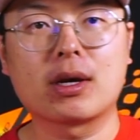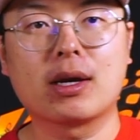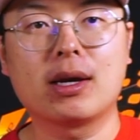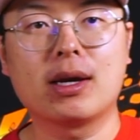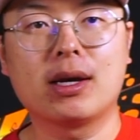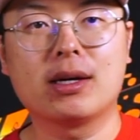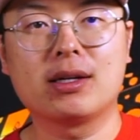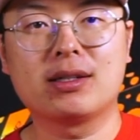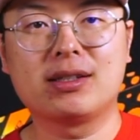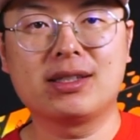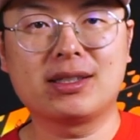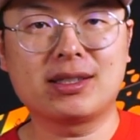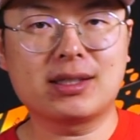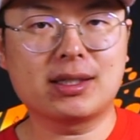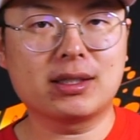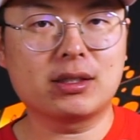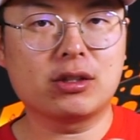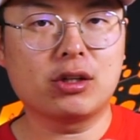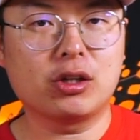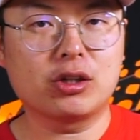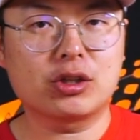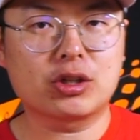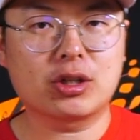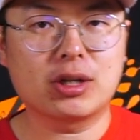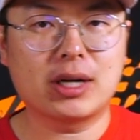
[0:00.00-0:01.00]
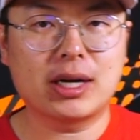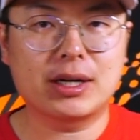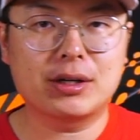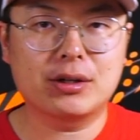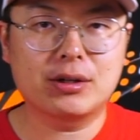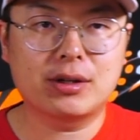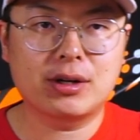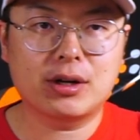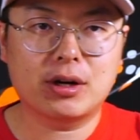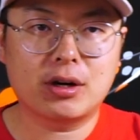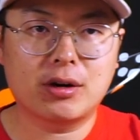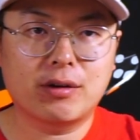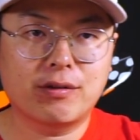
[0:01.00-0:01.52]
in a discus launch glider,
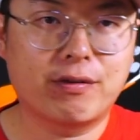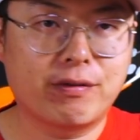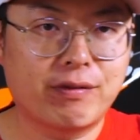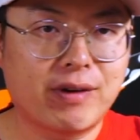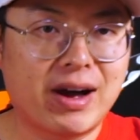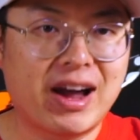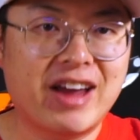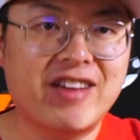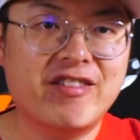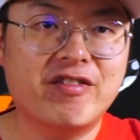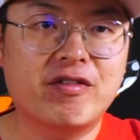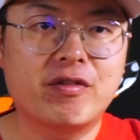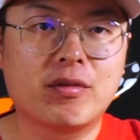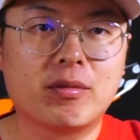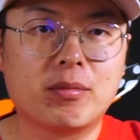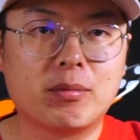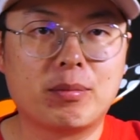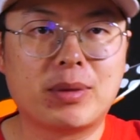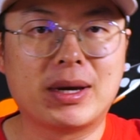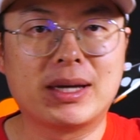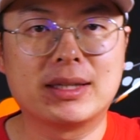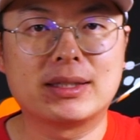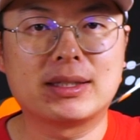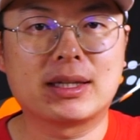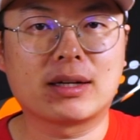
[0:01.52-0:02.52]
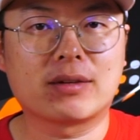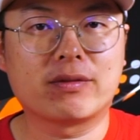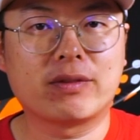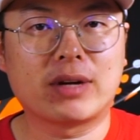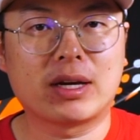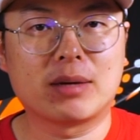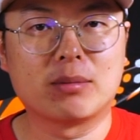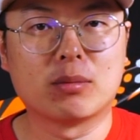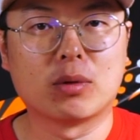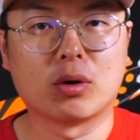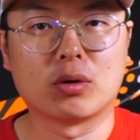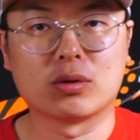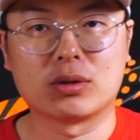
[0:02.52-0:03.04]
there are five basic
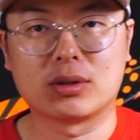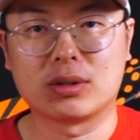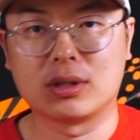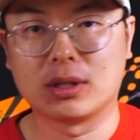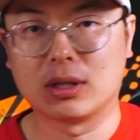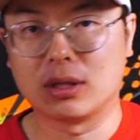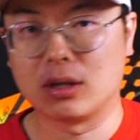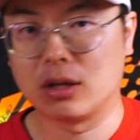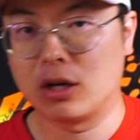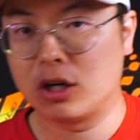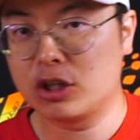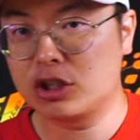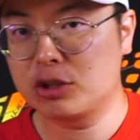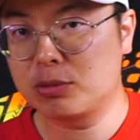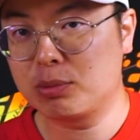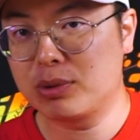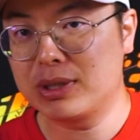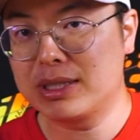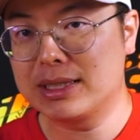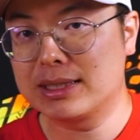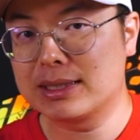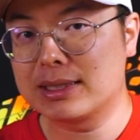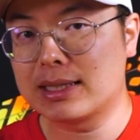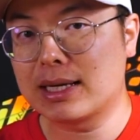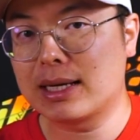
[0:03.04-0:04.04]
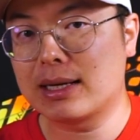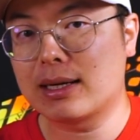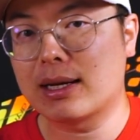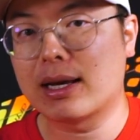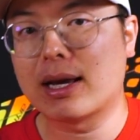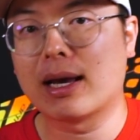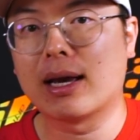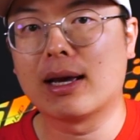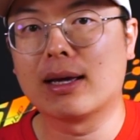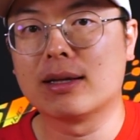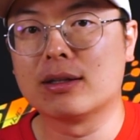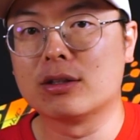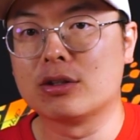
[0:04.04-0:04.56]
flight modes. The launch preset
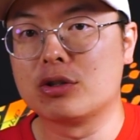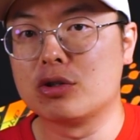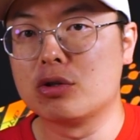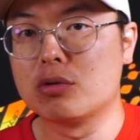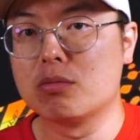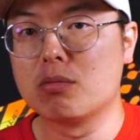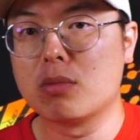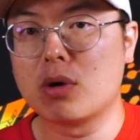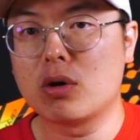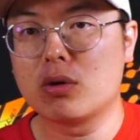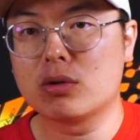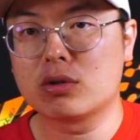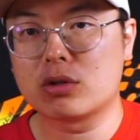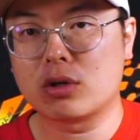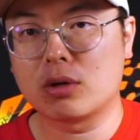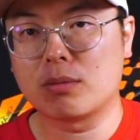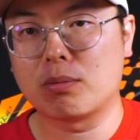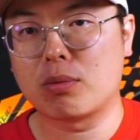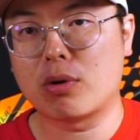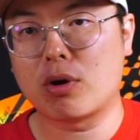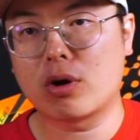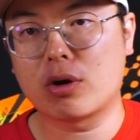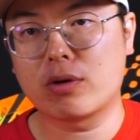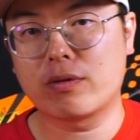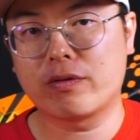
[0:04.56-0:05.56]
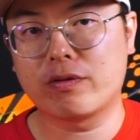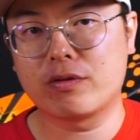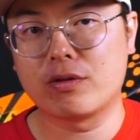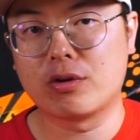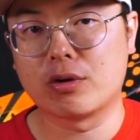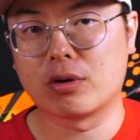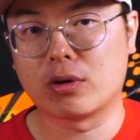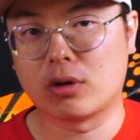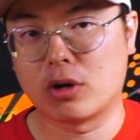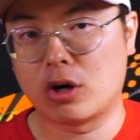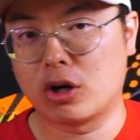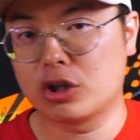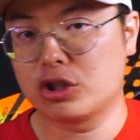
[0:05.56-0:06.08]
and zoom modes are part of
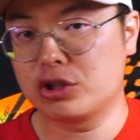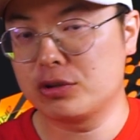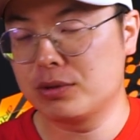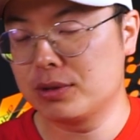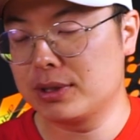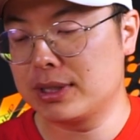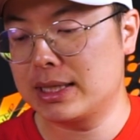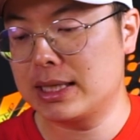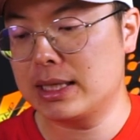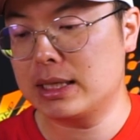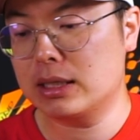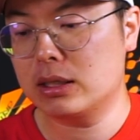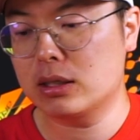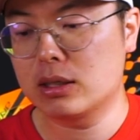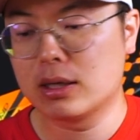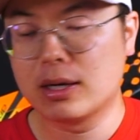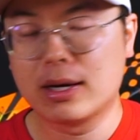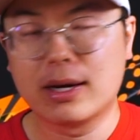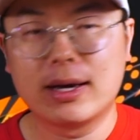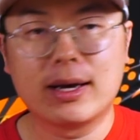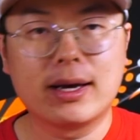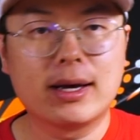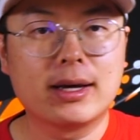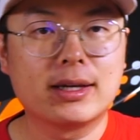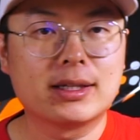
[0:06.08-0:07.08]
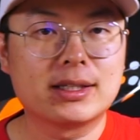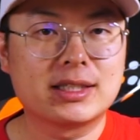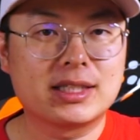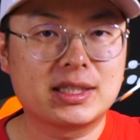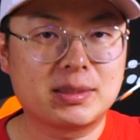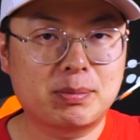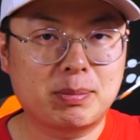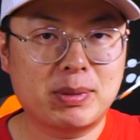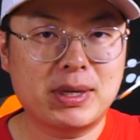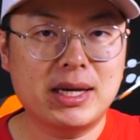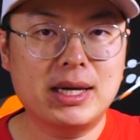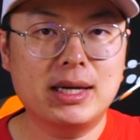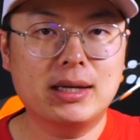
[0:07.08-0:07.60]
your launch routine.
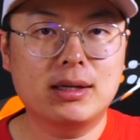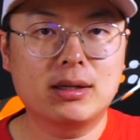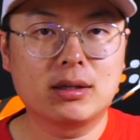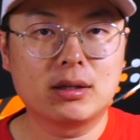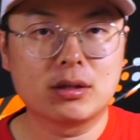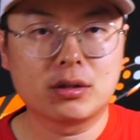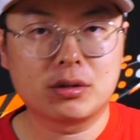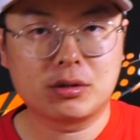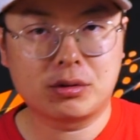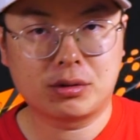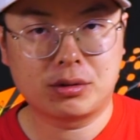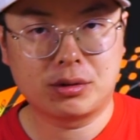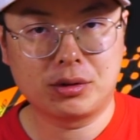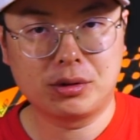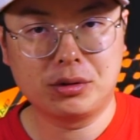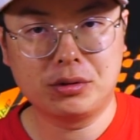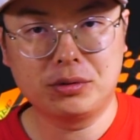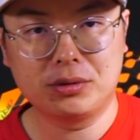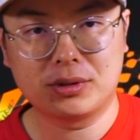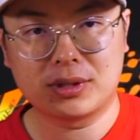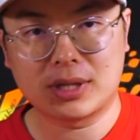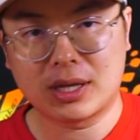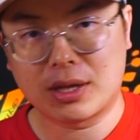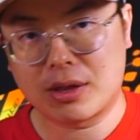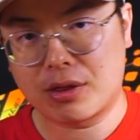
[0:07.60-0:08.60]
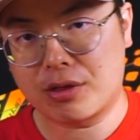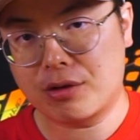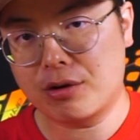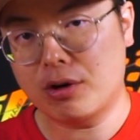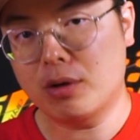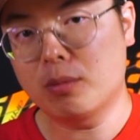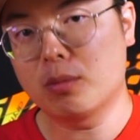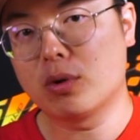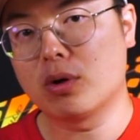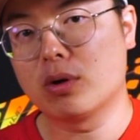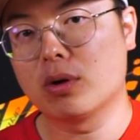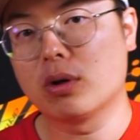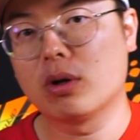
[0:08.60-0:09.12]
Speed, cruise, and
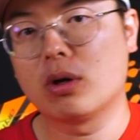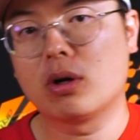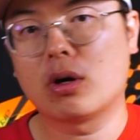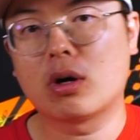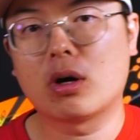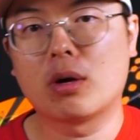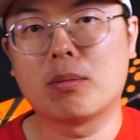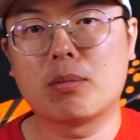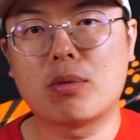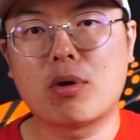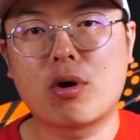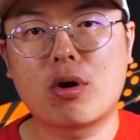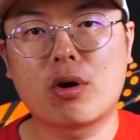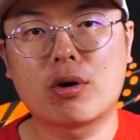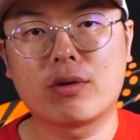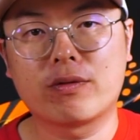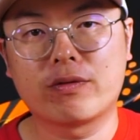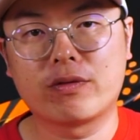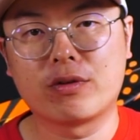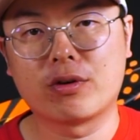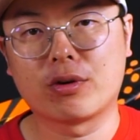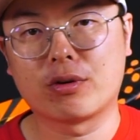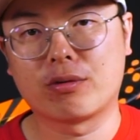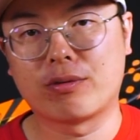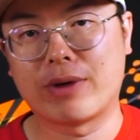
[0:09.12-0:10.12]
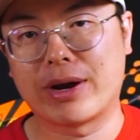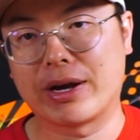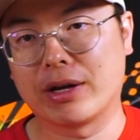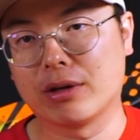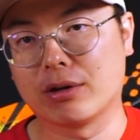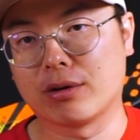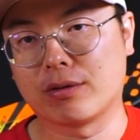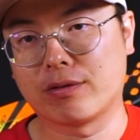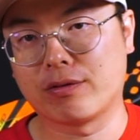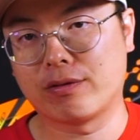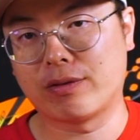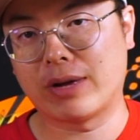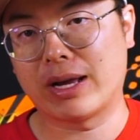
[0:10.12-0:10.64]
thermal are part of your
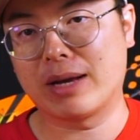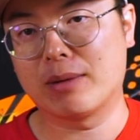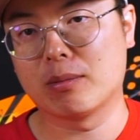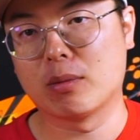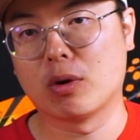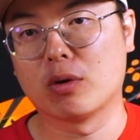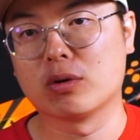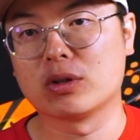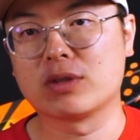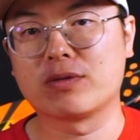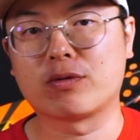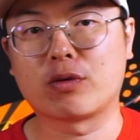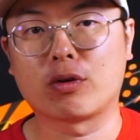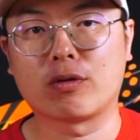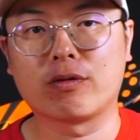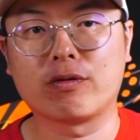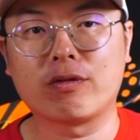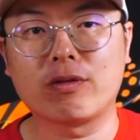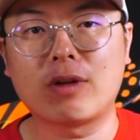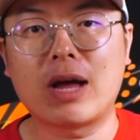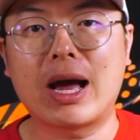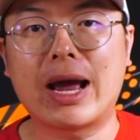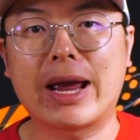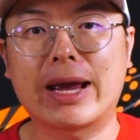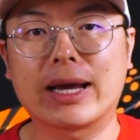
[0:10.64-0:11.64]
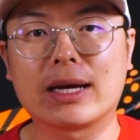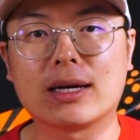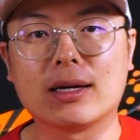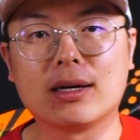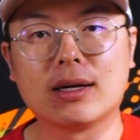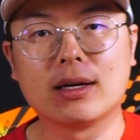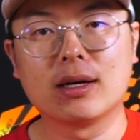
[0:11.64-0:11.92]
regular flight modes for flying.